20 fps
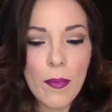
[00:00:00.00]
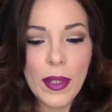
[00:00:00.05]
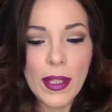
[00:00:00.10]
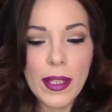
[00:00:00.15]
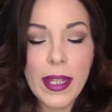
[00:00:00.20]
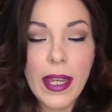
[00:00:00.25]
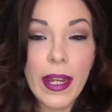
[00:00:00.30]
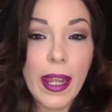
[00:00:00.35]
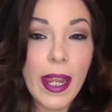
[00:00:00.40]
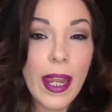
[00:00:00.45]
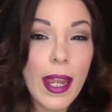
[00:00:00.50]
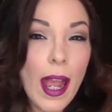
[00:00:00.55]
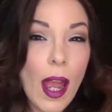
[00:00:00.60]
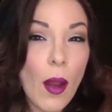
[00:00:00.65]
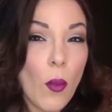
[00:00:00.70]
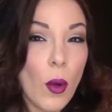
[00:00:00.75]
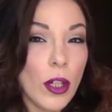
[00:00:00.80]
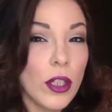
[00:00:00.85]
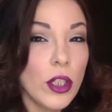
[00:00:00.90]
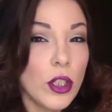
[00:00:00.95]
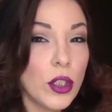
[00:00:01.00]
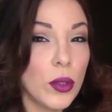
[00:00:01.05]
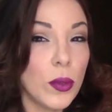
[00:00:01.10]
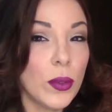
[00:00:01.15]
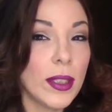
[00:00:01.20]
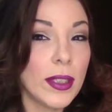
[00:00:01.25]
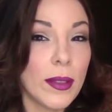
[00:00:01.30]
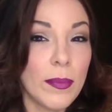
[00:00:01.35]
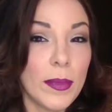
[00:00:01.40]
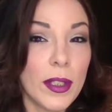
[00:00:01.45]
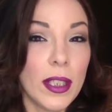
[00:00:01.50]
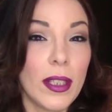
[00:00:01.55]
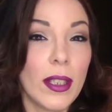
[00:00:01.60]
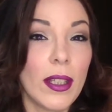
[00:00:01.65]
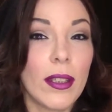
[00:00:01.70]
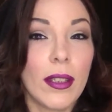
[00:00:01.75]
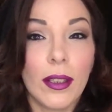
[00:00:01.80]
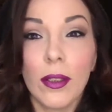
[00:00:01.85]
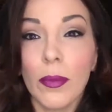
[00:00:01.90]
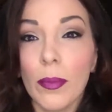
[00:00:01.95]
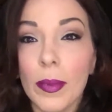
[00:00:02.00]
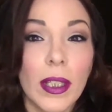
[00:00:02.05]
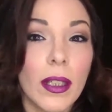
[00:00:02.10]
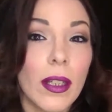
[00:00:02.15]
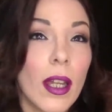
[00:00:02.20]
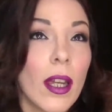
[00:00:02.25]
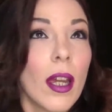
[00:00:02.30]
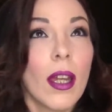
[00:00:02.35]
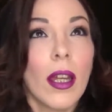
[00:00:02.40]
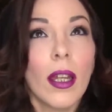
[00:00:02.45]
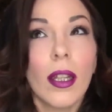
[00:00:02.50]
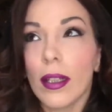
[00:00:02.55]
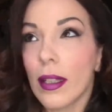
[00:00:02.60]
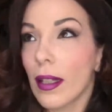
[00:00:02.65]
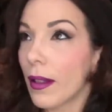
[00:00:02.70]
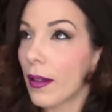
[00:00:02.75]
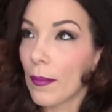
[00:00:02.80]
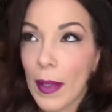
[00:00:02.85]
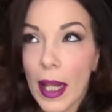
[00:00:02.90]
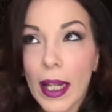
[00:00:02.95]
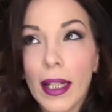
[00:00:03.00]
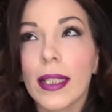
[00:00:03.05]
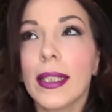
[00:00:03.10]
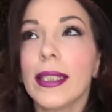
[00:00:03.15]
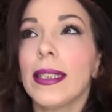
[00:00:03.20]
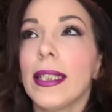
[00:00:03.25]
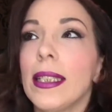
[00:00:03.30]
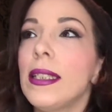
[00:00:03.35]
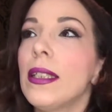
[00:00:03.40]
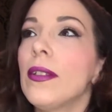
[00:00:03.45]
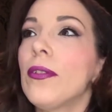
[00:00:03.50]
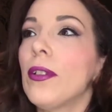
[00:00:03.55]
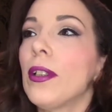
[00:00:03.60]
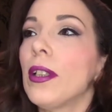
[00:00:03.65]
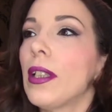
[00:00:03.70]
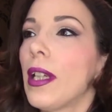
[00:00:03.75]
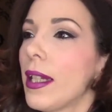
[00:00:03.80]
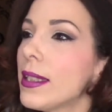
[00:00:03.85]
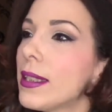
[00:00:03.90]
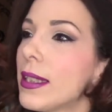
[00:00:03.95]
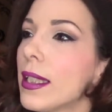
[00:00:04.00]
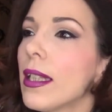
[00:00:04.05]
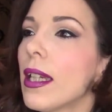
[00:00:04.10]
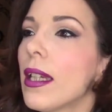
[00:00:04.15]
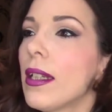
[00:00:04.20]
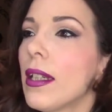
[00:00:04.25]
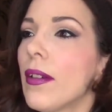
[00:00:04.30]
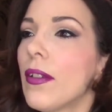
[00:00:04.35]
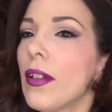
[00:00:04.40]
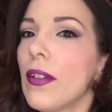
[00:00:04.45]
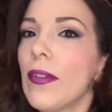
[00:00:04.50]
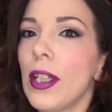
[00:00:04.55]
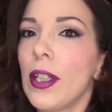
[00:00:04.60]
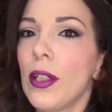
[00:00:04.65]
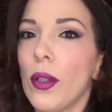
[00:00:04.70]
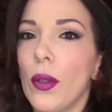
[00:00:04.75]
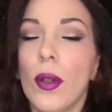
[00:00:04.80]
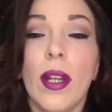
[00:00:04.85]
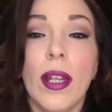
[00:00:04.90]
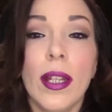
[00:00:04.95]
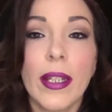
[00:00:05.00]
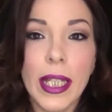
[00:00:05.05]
Today I want to do something a little bit, I'm not going to say different. I say that in every video.